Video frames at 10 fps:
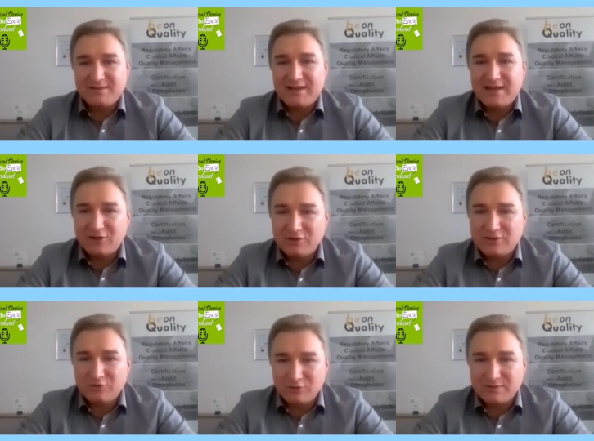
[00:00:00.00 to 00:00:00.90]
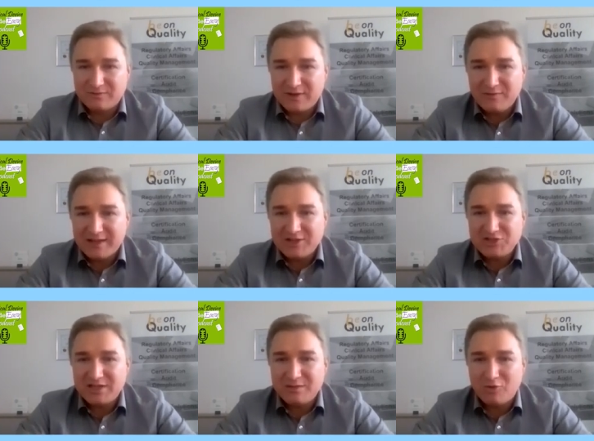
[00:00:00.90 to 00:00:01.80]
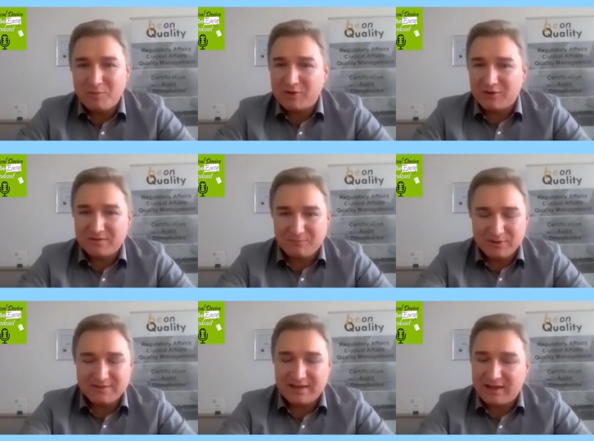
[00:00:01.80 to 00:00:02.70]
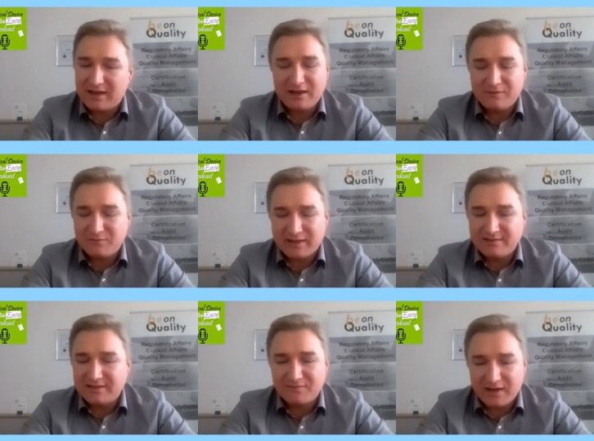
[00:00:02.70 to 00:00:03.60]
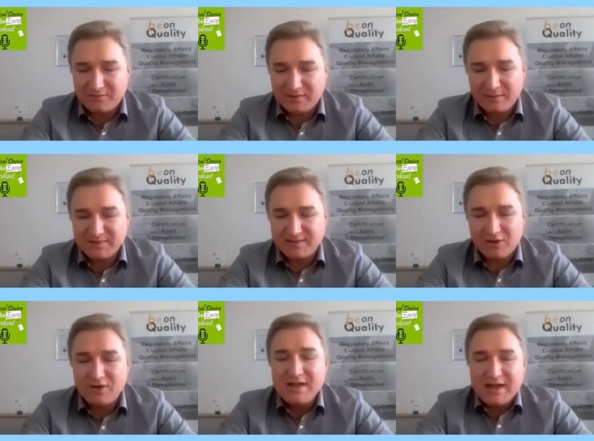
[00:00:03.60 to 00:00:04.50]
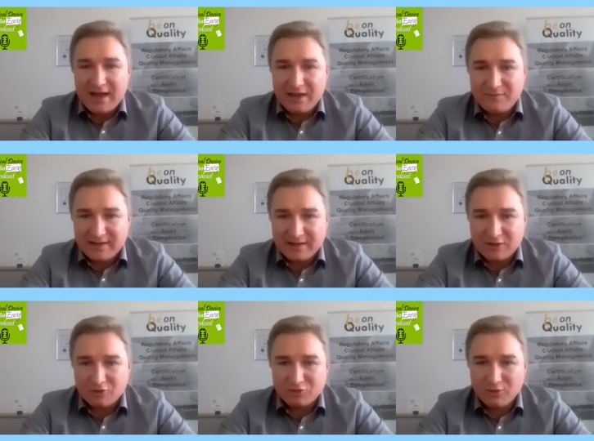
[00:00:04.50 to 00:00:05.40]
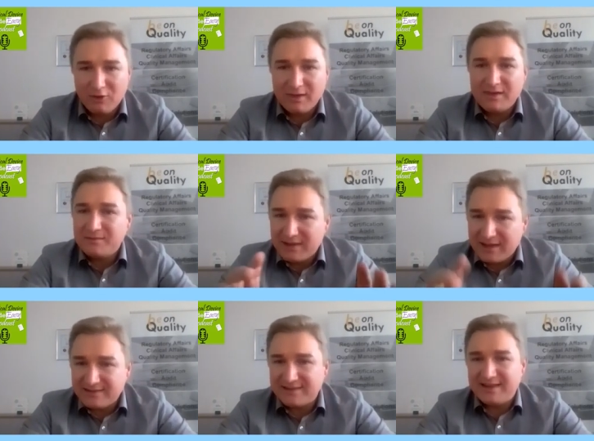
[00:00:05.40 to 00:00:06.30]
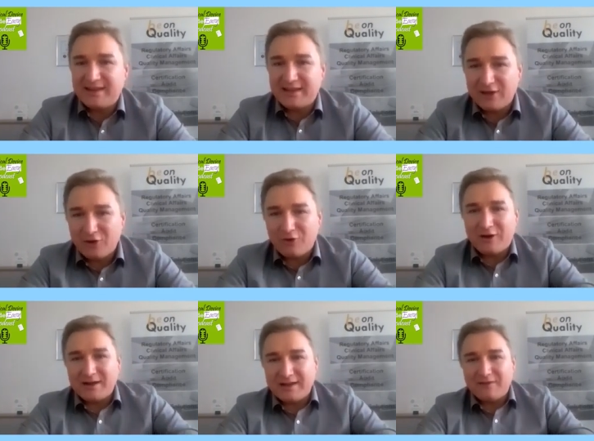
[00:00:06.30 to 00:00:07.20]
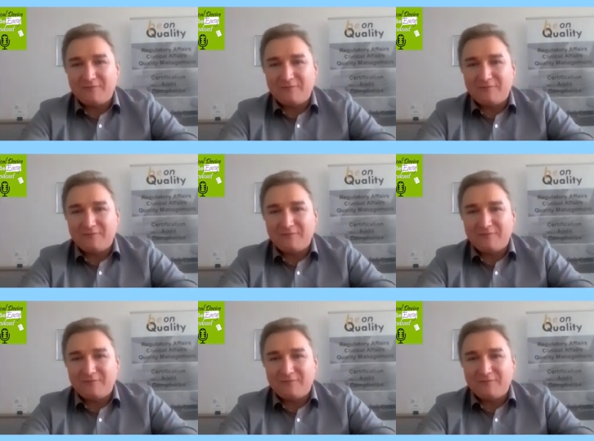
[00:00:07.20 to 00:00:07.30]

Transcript: I don't do use verification anymore because once I, I have done that five times now, I have it under control. And then I go on a